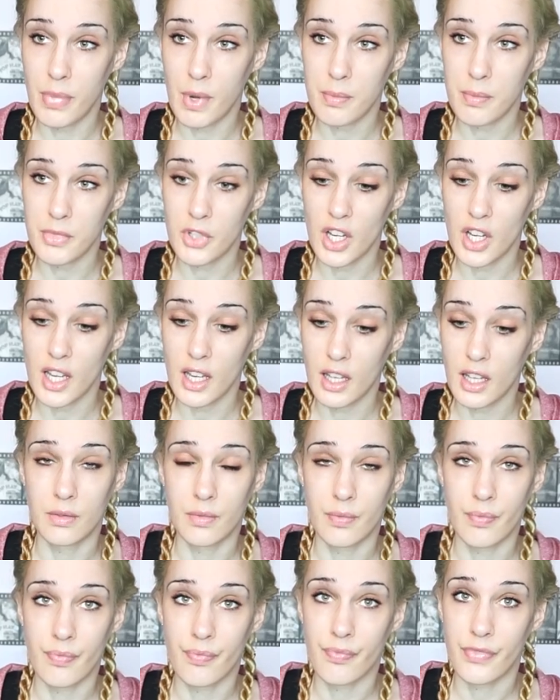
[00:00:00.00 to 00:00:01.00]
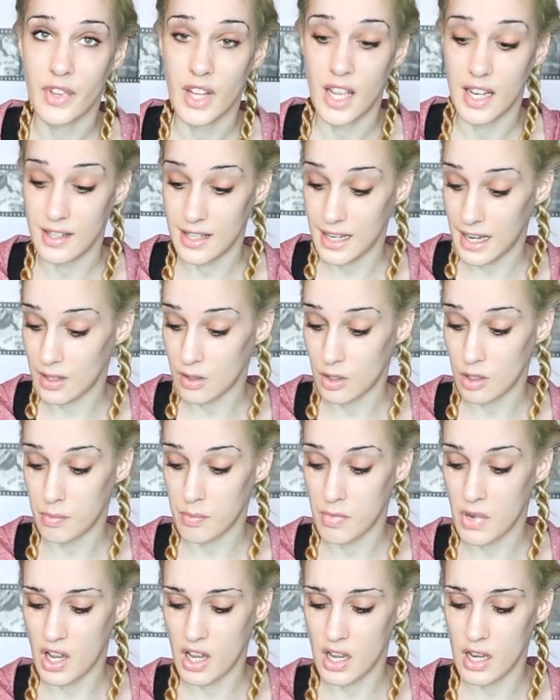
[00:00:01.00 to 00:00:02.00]
bum cheek and down to
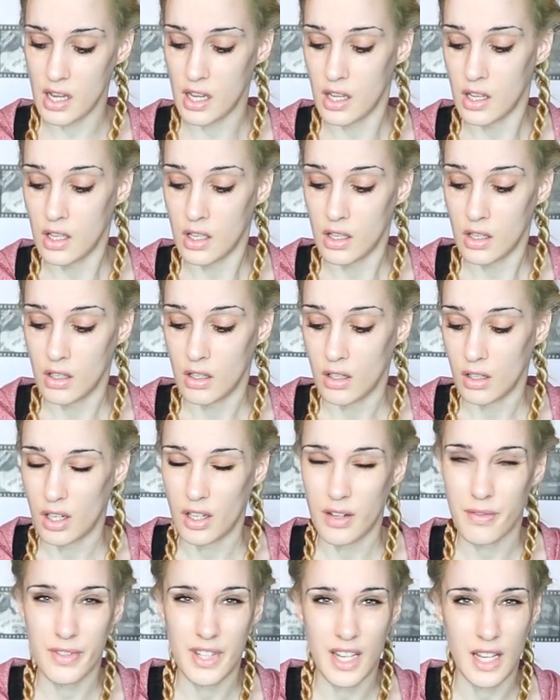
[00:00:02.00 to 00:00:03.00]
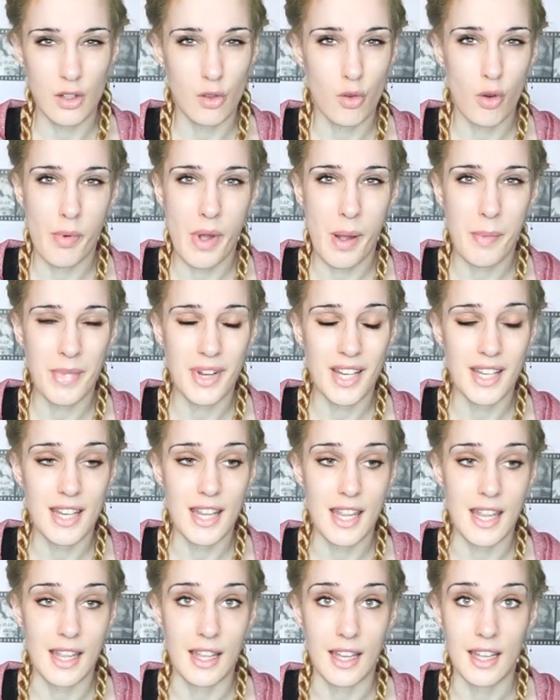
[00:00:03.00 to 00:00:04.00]
my kind of down to about my
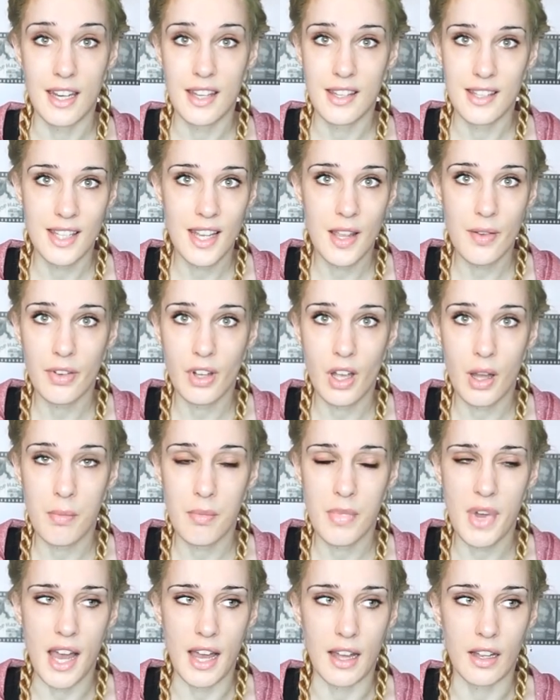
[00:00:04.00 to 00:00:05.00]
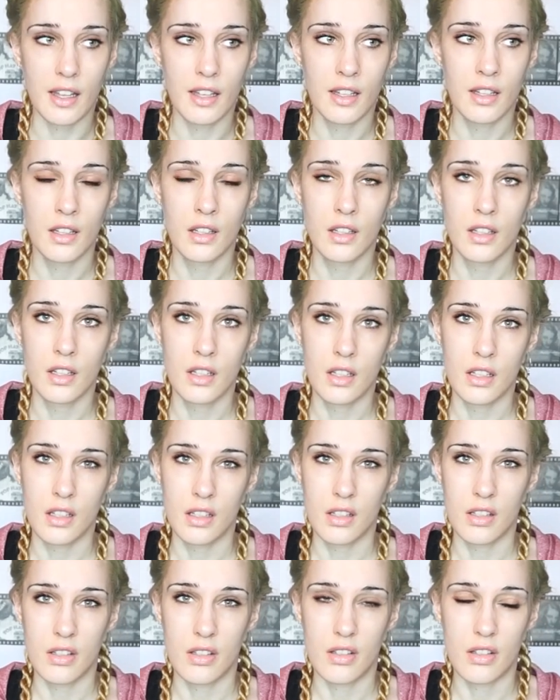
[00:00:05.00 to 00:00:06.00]
knee, and it's never come back.
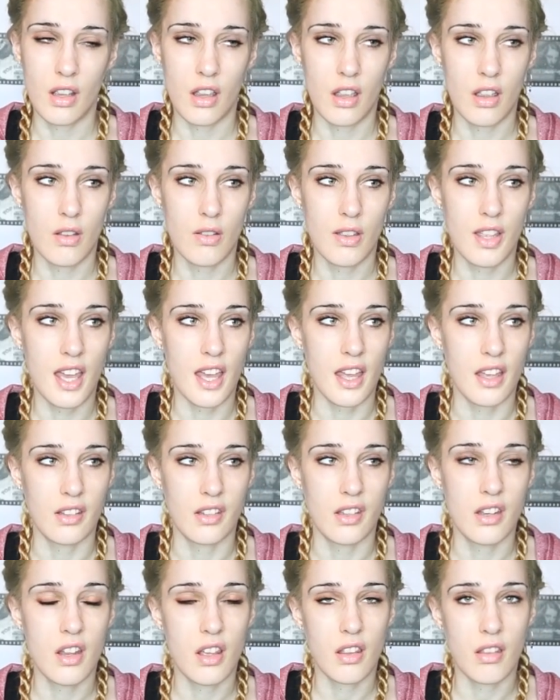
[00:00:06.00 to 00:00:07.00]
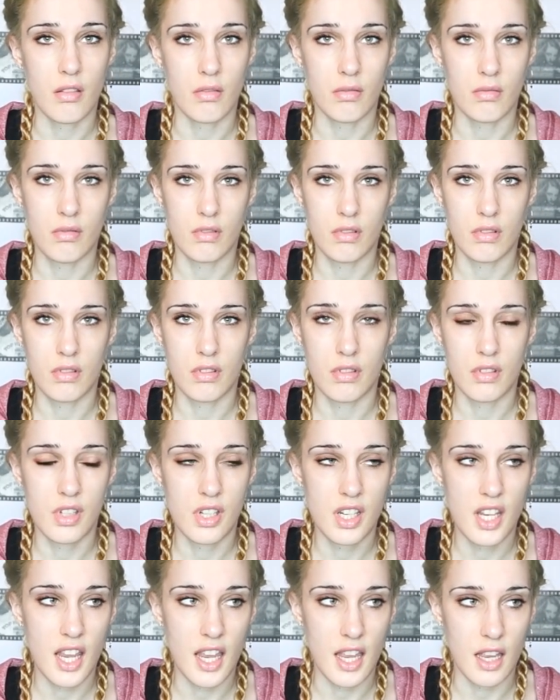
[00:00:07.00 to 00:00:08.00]
So yeah, it's another
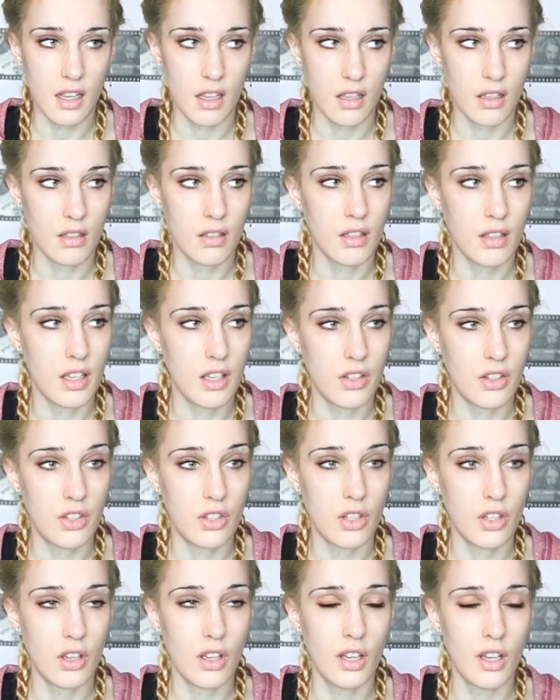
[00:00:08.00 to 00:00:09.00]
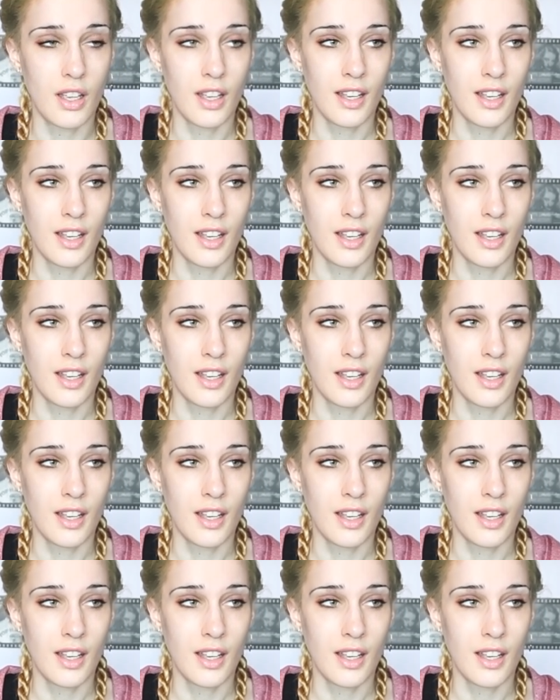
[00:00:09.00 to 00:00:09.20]
tick as to